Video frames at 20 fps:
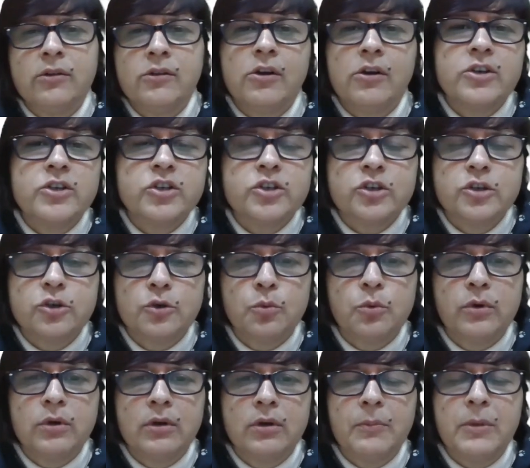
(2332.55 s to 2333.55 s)
not
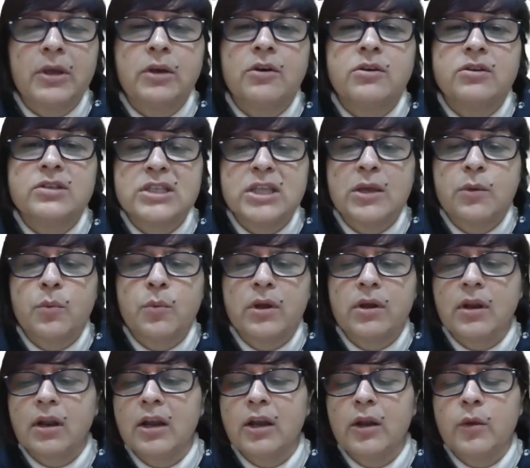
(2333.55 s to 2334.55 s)
known because they
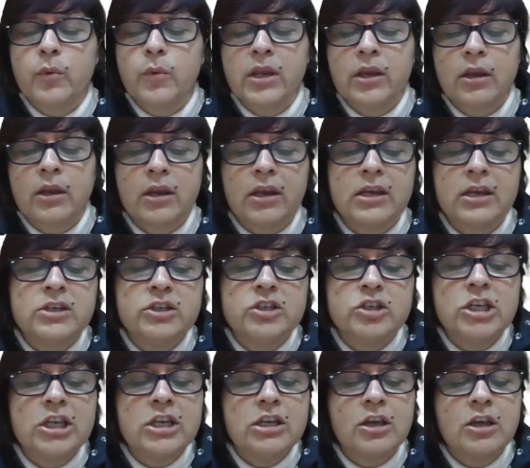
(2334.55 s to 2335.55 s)
were living
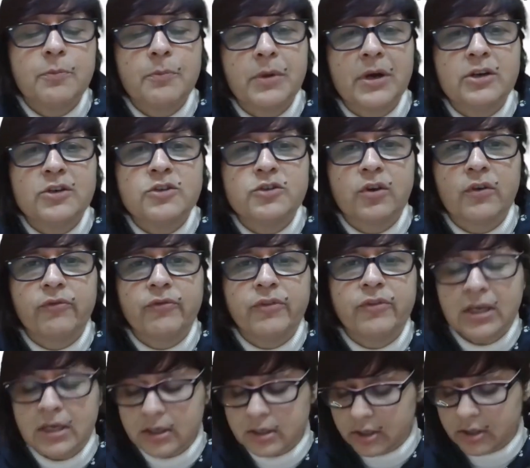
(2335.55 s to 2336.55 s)
interior parts of
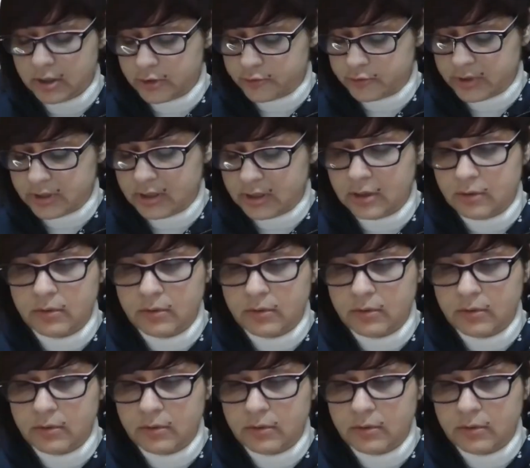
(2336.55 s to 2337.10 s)
the country.